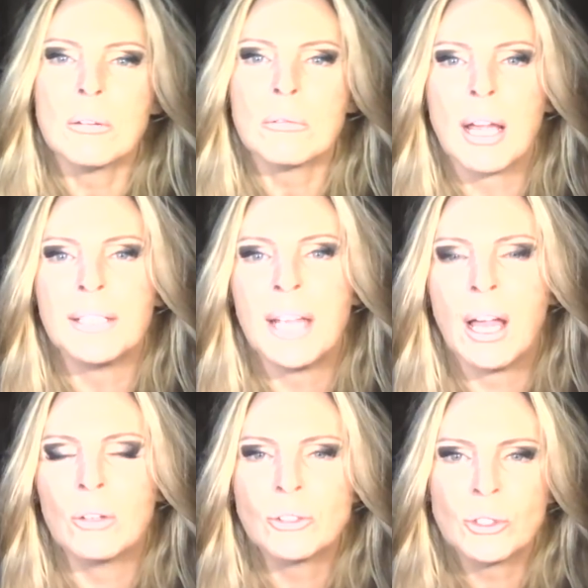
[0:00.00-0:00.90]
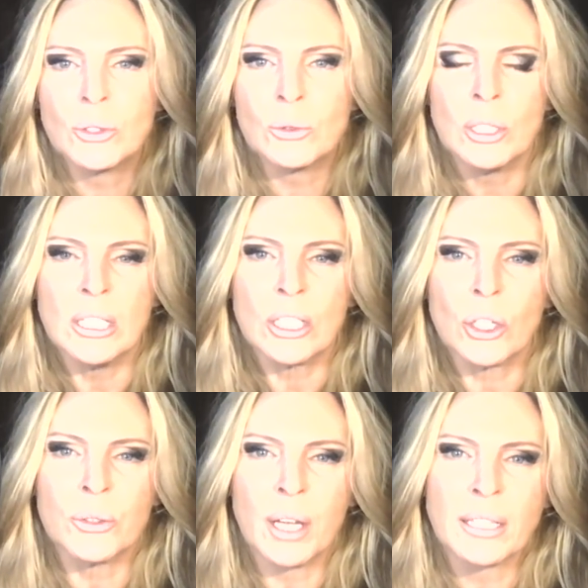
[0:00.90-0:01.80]
right now to
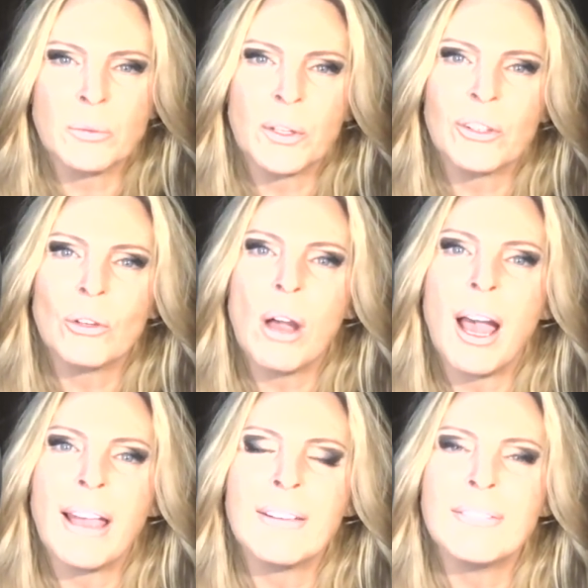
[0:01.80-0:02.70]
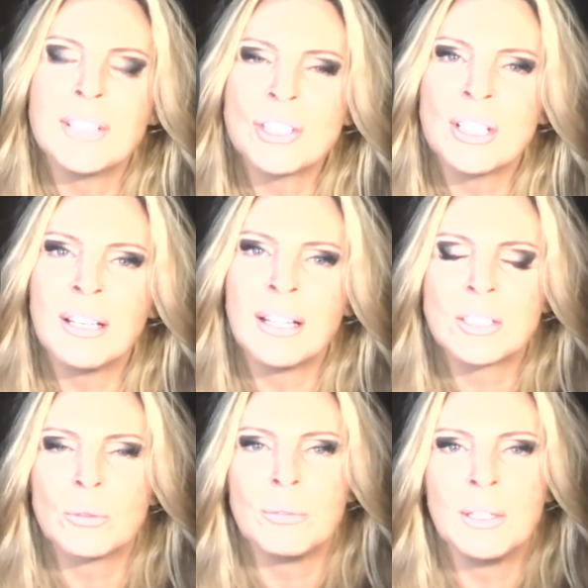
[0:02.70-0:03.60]
connect with your higher vision and
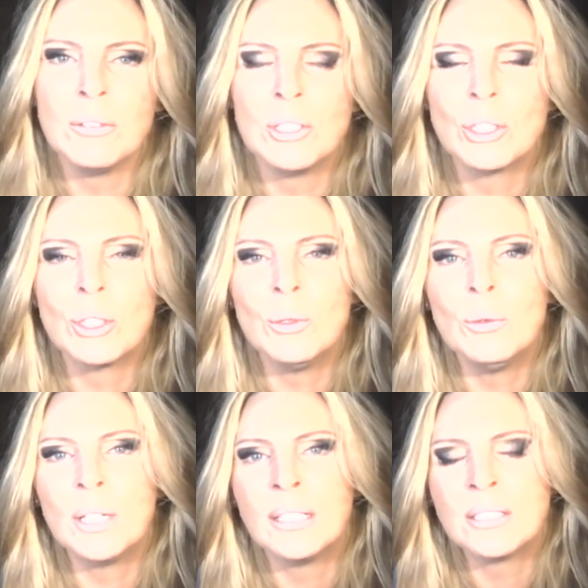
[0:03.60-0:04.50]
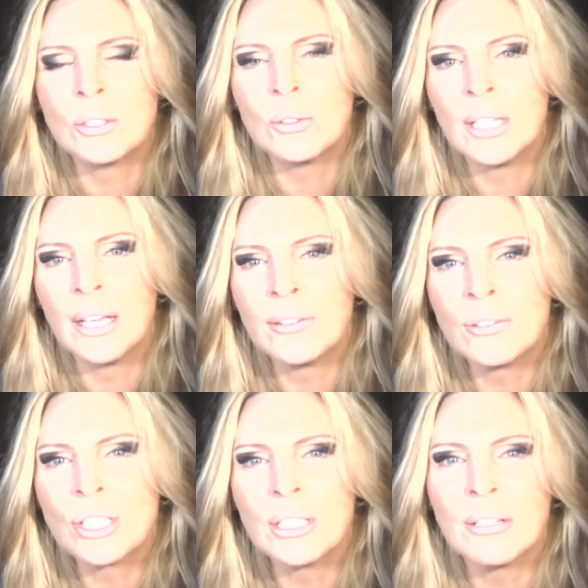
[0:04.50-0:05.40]
to really tune into the
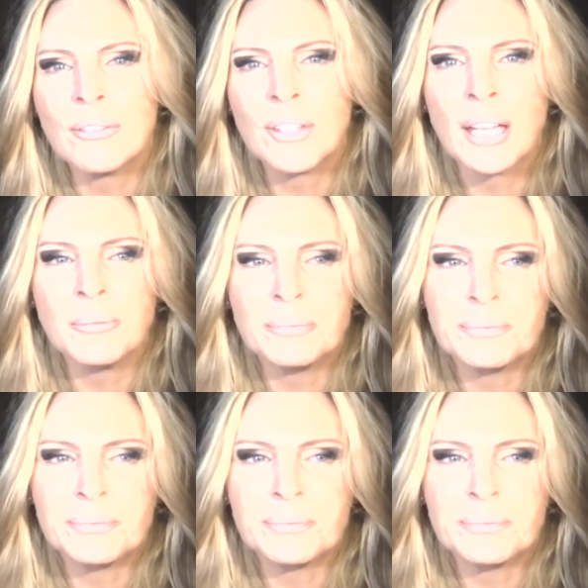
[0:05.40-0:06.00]
energy of that